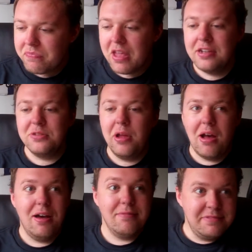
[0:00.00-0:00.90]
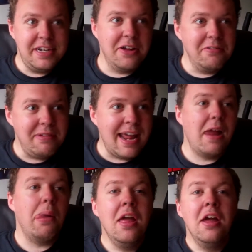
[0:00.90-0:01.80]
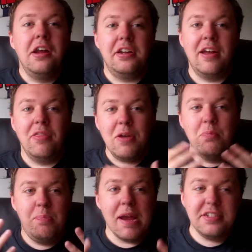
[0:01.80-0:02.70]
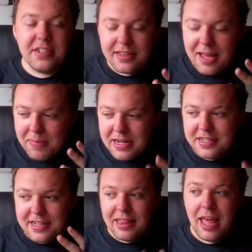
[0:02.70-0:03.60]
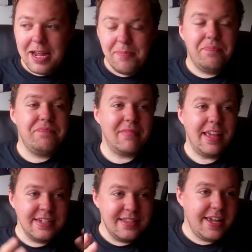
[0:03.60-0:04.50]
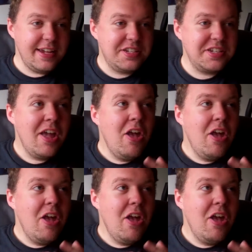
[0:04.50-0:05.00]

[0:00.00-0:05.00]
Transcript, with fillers: as we are, you know, now. Now, they basic, their basic claim is this,